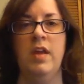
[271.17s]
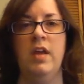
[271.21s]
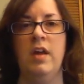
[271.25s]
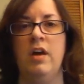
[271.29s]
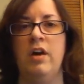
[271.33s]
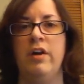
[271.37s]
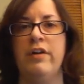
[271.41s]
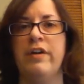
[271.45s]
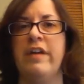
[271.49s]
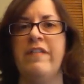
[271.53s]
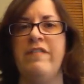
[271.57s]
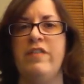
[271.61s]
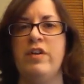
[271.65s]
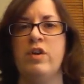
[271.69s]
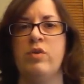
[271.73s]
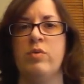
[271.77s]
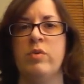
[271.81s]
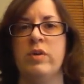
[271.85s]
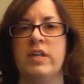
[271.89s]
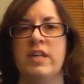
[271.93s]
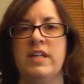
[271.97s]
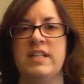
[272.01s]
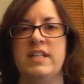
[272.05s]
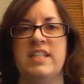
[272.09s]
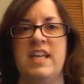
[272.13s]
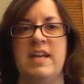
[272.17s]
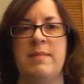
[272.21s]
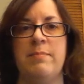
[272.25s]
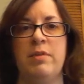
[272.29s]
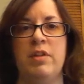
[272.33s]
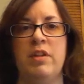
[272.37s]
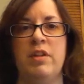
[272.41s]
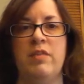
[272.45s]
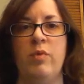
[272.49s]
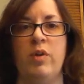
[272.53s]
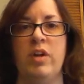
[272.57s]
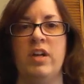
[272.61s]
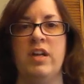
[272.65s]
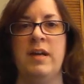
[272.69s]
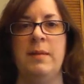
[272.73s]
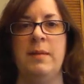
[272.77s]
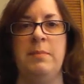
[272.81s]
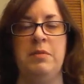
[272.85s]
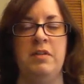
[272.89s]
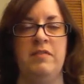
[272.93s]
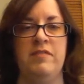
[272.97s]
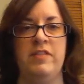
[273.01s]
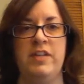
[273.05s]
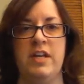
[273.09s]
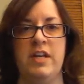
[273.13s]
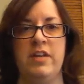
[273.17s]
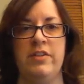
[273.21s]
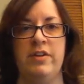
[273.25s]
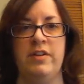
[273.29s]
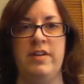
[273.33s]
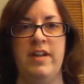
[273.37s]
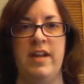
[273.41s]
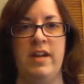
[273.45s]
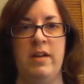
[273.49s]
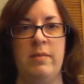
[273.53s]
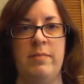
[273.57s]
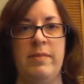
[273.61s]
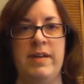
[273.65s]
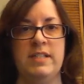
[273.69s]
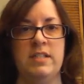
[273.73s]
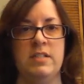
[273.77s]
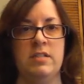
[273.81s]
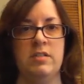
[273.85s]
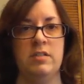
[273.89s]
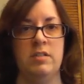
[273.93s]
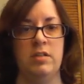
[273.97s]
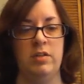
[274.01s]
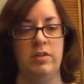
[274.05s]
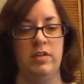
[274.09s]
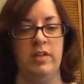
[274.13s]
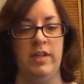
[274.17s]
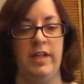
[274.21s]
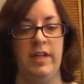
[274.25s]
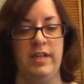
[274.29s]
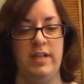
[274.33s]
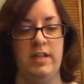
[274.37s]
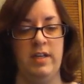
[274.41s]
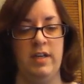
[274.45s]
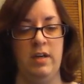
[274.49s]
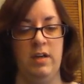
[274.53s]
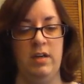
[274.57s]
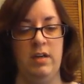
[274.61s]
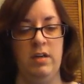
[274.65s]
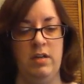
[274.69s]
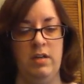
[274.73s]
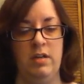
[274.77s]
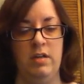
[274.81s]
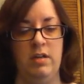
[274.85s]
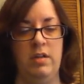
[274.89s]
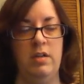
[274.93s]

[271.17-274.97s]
I'll give you a quick example of what a couple of the other databases look like here.